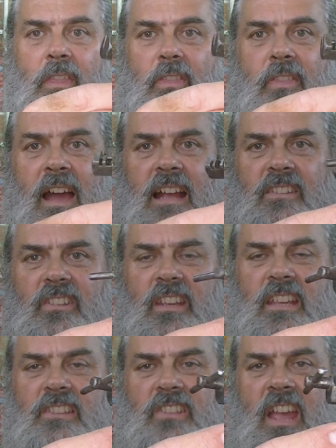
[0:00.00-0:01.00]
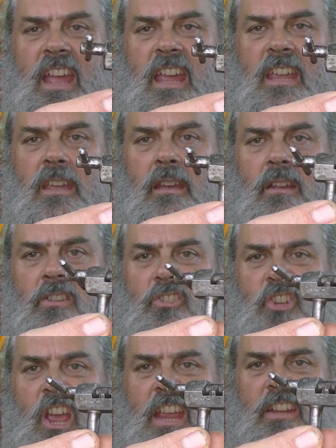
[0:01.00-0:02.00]
That is a
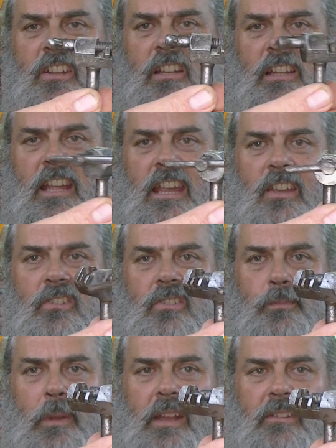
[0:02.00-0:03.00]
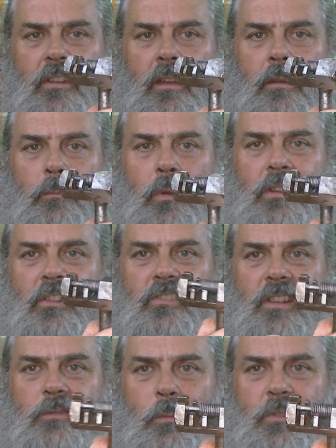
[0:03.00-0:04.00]
chain link splitter, but you can
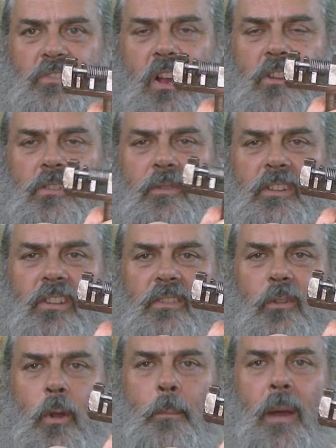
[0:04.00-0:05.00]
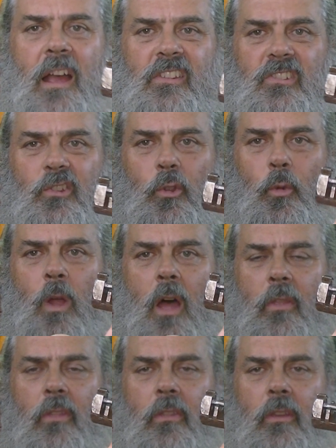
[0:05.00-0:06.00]
see from the size of it, it's for a bicycle
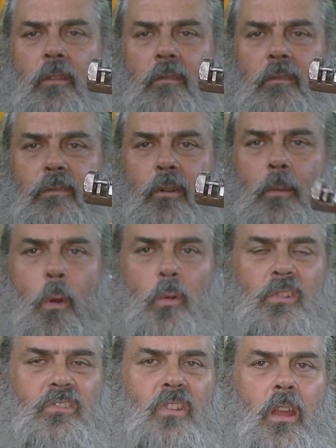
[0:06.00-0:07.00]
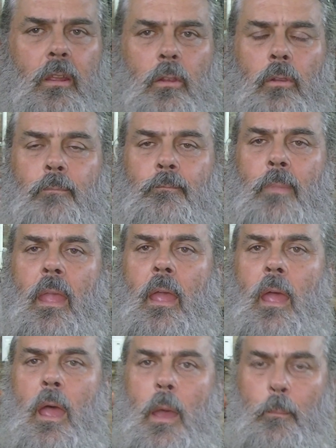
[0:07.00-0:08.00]
rather than for a motorcycle.
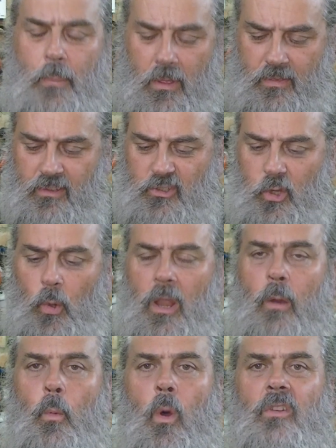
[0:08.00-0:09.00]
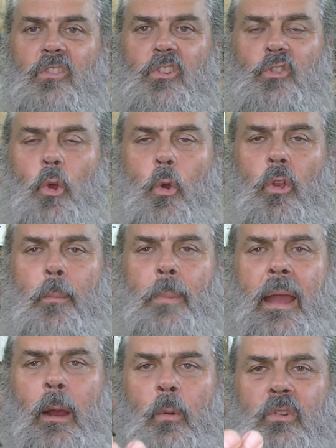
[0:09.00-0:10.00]
But the tool I want to talk
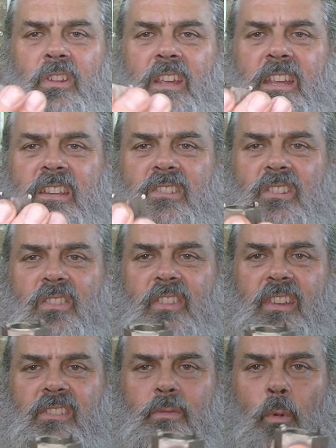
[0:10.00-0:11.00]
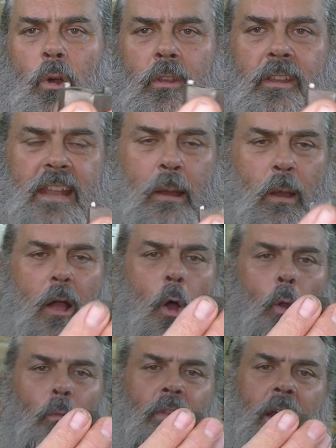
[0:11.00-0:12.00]
about is this one. Now I'll
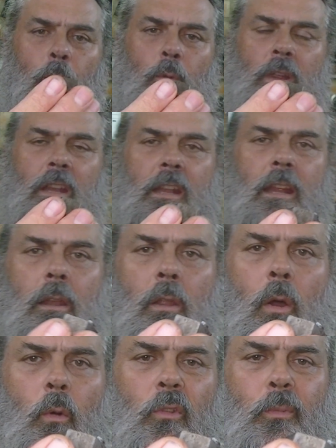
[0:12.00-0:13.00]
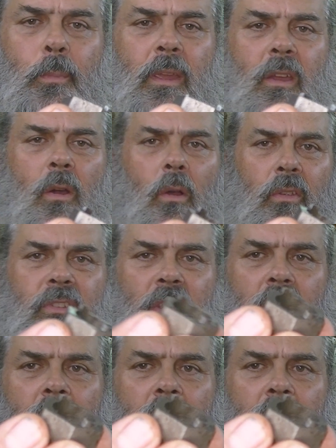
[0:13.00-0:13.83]
hold that really close because